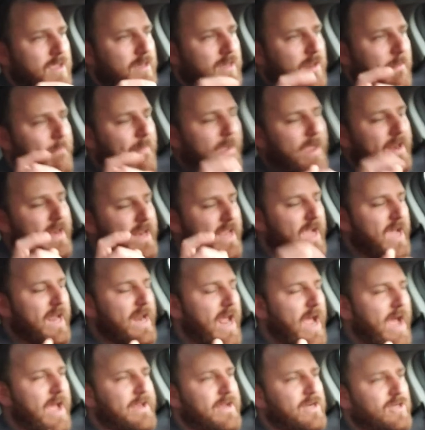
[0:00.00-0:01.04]
depending on
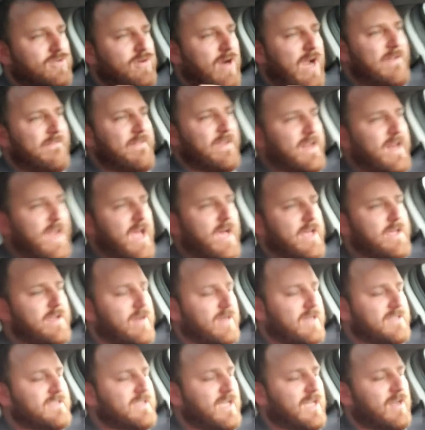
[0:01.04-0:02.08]
how you're driving and how
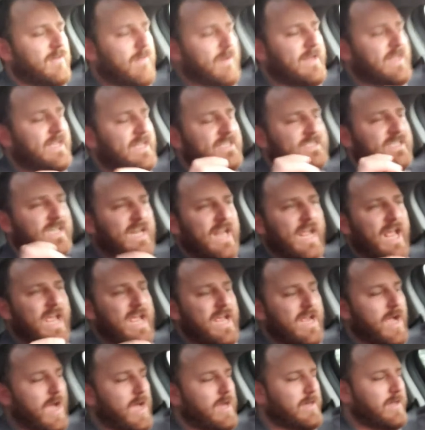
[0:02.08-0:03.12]
you're accelerating, it's going to
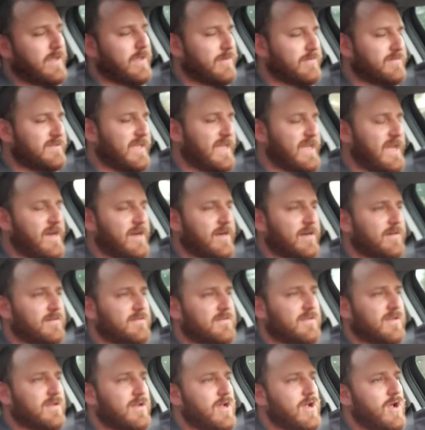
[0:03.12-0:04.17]
hang on to those
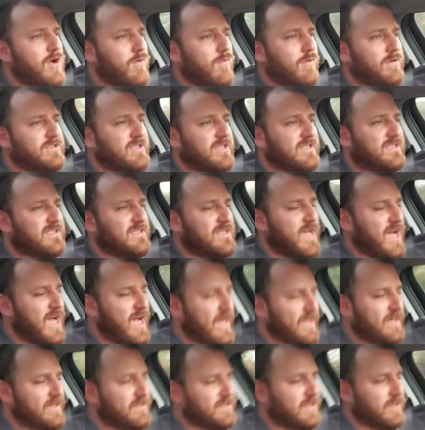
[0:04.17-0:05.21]
gears, which is
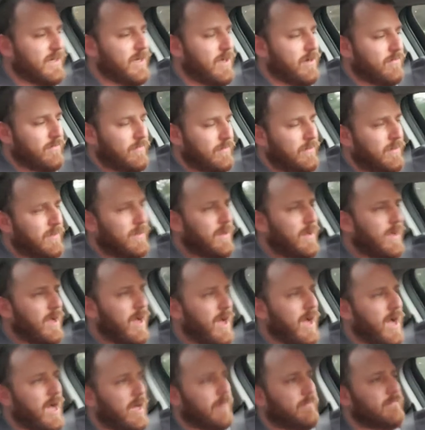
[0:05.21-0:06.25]
nice,
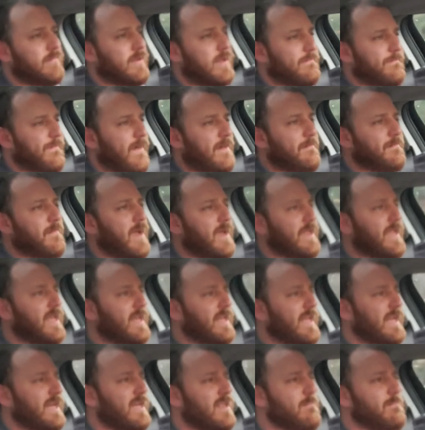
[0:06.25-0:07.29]
If I'm not
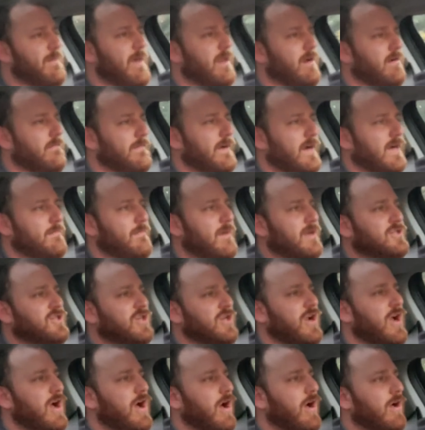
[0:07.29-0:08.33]
getting into the pedal very much
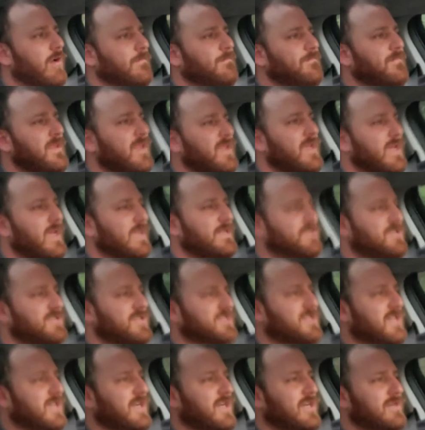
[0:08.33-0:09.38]
at all, it's
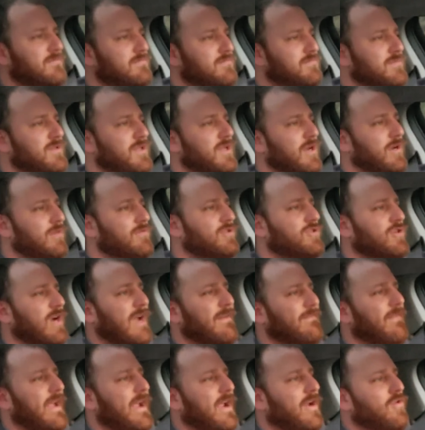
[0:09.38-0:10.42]
just going to,
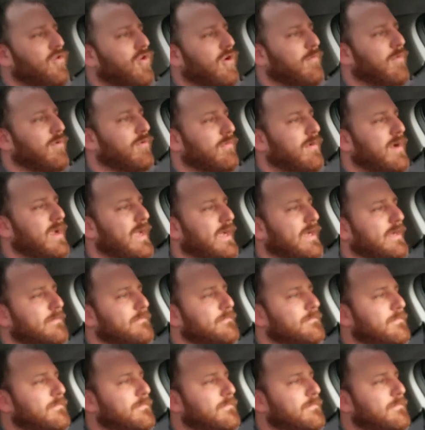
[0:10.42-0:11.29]
drive like a normal rig.